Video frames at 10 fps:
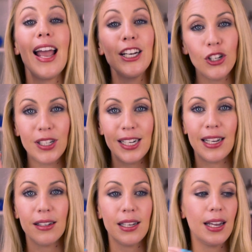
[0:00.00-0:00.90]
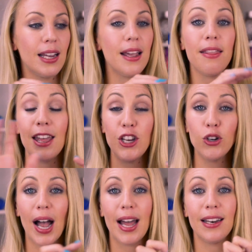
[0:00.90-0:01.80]
enter your details here, then
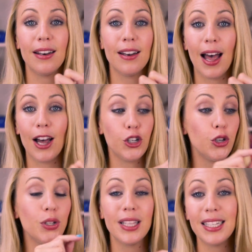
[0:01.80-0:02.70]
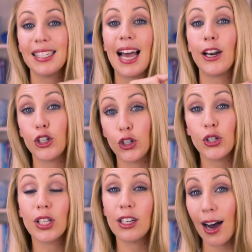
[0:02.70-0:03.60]
you'll add in, this is how to
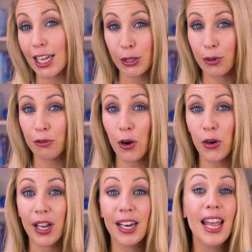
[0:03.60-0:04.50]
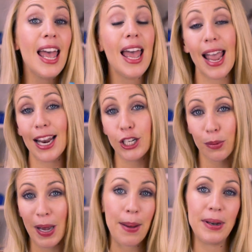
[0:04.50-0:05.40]
choose the class to enroll in, enter your
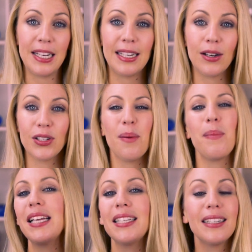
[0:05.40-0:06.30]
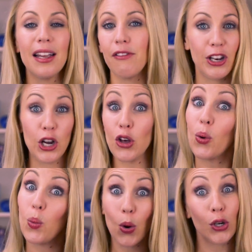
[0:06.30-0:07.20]
payment details, basically a video that
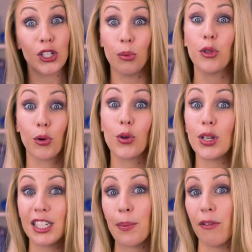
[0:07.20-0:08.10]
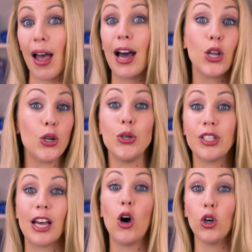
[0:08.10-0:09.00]
walks them through the step of how to use
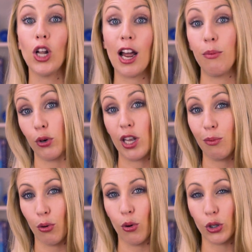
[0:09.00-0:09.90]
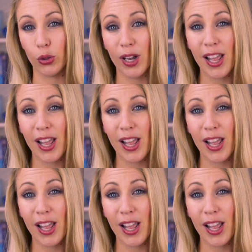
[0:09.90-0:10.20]
that online booking portal.